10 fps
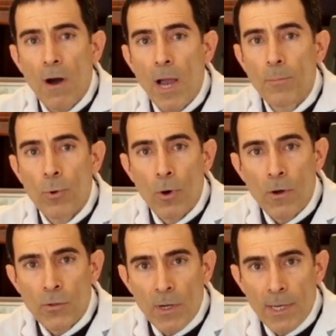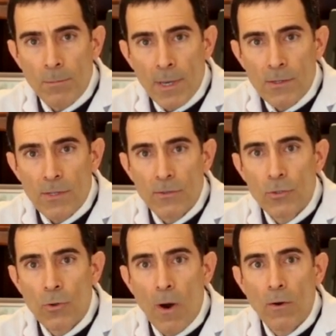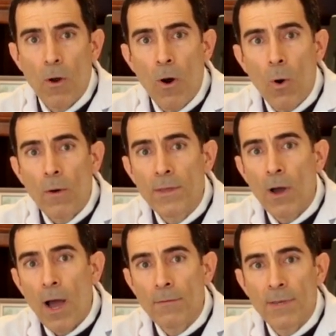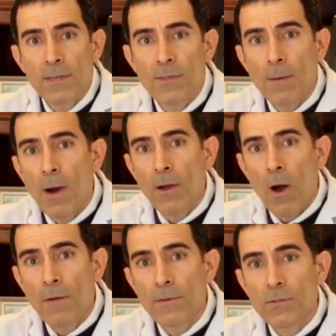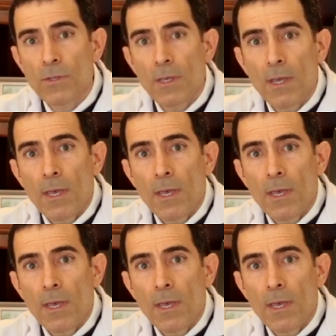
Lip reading: I personally mix and start all of the IVs at my office,